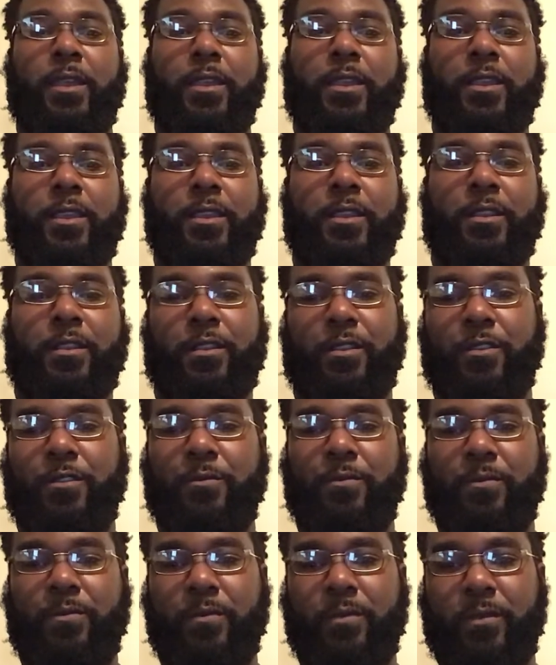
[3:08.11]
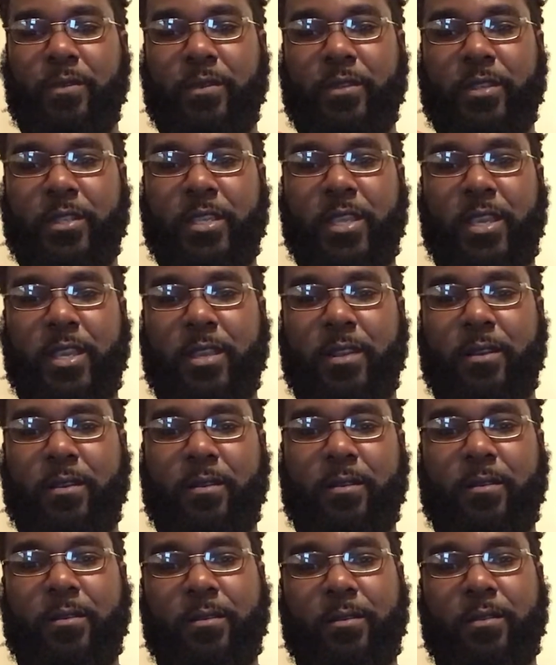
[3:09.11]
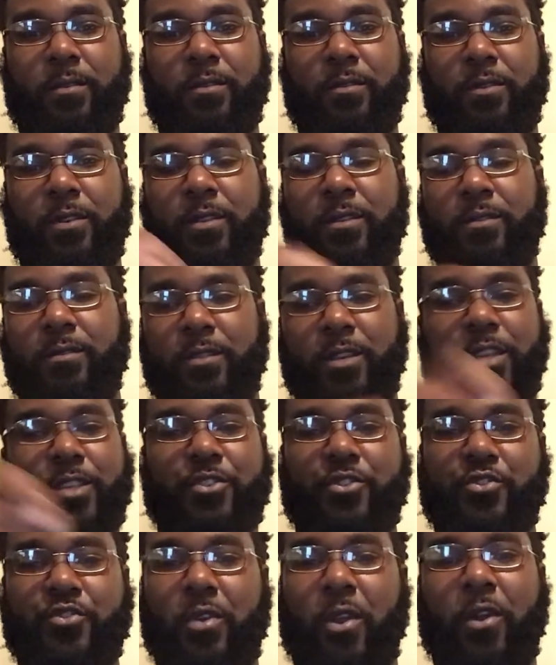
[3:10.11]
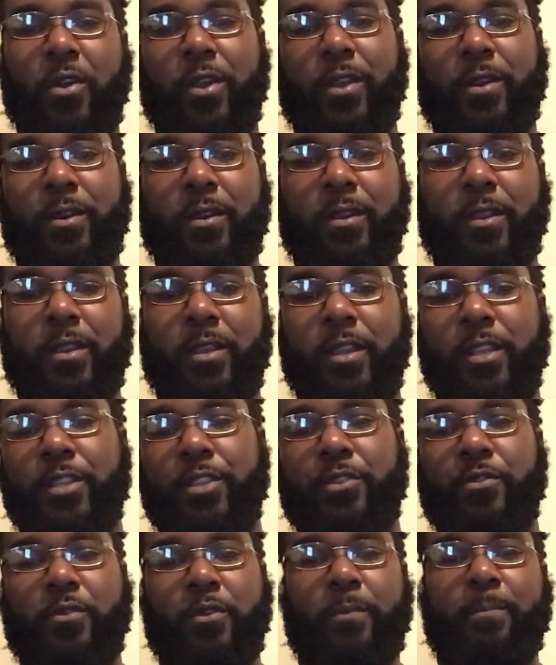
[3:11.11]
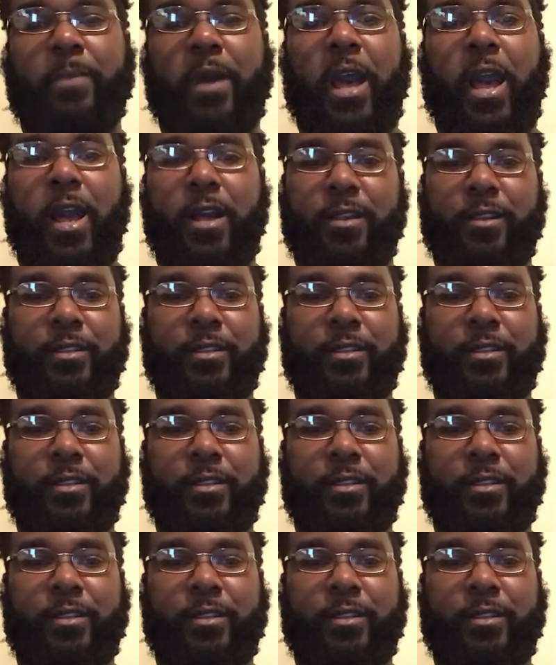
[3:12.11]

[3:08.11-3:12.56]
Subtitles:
And you see it. You can just draw it into a box